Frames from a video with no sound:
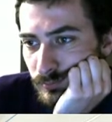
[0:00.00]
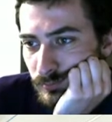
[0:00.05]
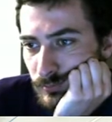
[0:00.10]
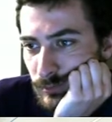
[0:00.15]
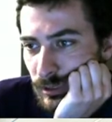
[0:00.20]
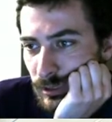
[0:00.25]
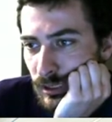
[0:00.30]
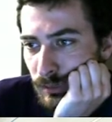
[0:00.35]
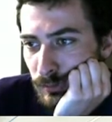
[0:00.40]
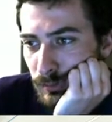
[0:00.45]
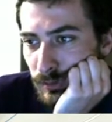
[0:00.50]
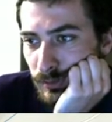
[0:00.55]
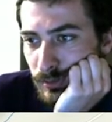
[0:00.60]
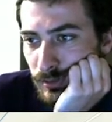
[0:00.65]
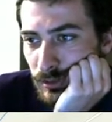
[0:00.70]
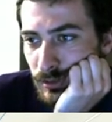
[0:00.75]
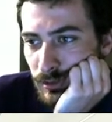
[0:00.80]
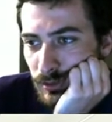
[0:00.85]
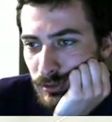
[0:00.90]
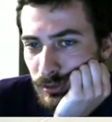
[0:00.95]
Right above
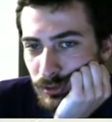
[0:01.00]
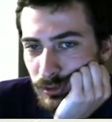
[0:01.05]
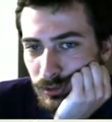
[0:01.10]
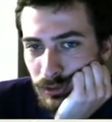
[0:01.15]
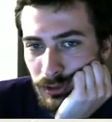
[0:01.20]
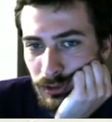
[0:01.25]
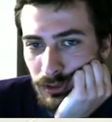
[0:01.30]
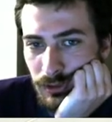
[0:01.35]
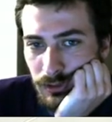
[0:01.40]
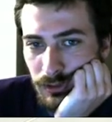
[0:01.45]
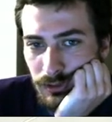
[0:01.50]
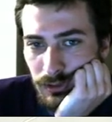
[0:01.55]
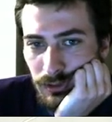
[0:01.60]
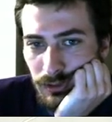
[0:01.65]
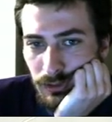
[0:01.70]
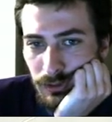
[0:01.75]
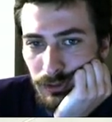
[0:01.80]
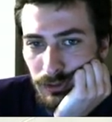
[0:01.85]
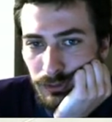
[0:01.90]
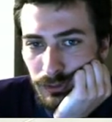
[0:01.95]
Central Street, so
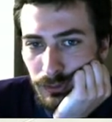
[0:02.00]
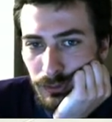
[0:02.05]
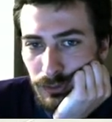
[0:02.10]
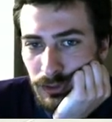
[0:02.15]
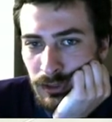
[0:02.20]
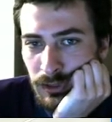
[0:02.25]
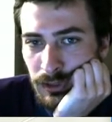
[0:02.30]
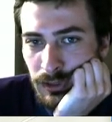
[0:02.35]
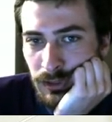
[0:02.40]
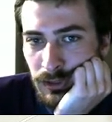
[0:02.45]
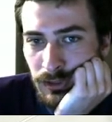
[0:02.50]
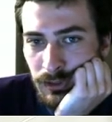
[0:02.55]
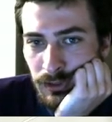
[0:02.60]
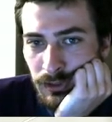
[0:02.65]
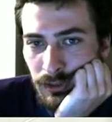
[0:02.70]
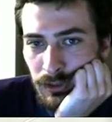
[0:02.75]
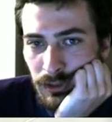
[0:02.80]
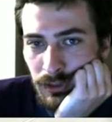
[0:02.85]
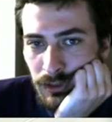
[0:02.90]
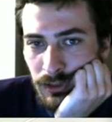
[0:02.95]
we're in Vermont.
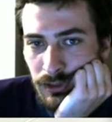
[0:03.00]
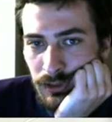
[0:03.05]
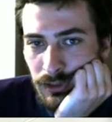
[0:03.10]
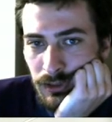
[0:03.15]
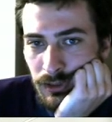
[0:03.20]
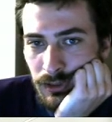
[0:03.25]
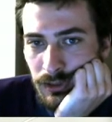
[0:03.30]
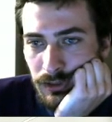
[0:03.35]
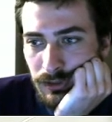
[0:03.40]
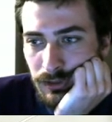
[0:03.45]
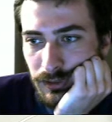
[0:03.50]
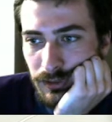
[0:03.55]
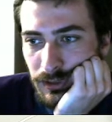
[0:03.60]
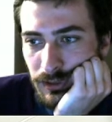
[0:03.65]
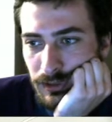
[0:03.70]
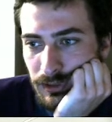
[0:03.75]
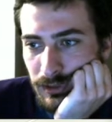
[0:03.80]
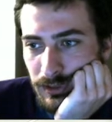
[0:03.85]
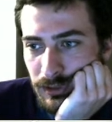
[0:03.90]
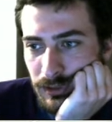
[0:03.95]
We're going
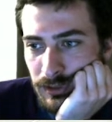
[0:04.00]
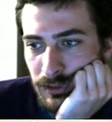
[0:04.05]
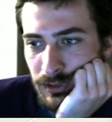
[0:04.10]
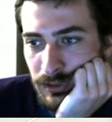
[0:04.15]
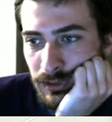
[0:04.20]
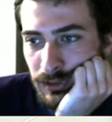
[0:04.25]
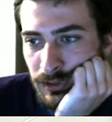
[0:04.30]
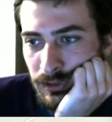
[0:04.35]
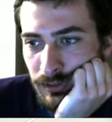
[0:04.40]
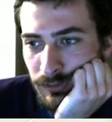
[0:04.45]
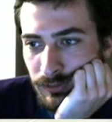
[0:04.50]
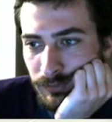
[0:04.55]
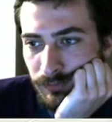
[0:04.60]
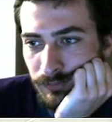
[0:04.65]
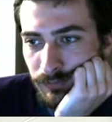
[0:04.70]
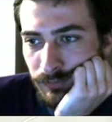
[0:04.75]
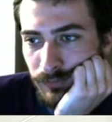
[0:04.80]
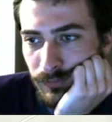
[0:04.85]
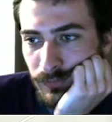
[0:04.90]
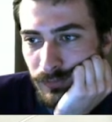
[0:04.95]
to delineate
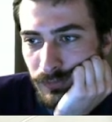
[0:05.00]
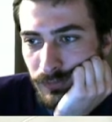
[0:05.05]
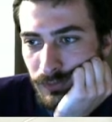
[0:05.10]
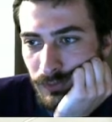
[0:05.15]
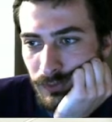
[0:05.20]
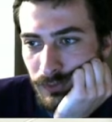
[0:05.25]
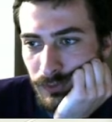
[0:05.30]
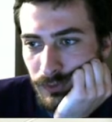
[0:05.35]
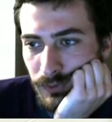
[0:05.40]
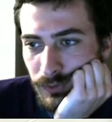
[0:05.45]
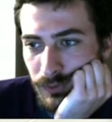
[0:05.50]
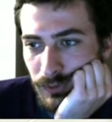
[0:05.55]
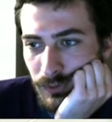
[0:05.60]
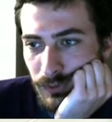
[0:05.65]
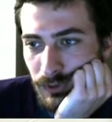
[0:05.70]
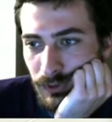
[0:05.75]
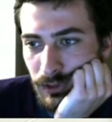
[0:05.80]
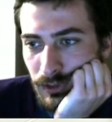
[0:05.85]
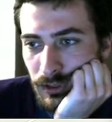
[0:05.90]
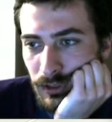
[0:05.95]

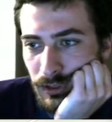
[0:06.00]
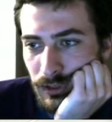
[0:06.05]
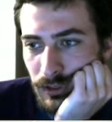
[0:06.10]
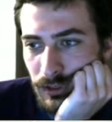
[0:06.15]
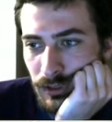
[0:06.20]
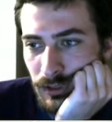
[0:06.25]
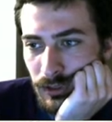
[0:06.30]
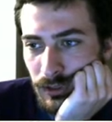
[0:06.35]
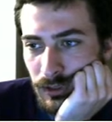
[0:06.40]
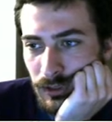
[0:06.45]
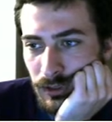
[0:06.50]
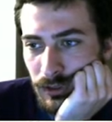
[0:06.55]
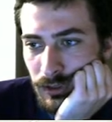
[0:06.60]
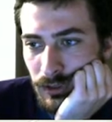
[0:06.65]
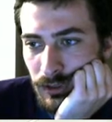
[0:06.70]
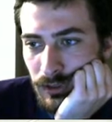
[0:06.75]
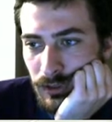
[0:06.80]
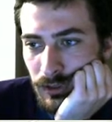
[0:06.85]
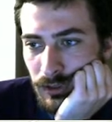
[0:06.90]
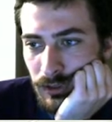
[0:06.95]
right
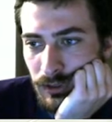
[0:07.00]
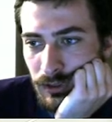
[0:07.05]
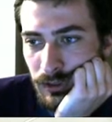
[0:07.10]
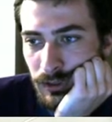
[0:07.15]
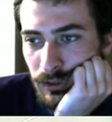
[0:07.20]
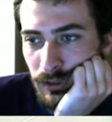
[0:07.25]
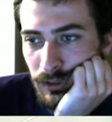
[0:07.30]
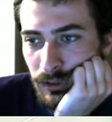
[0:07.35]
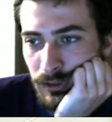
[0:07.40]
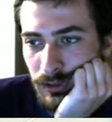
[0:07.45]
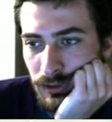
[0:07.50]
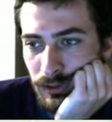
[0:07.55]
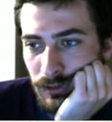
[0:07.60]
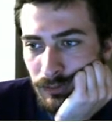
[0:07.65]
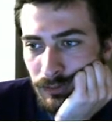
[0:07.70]
here.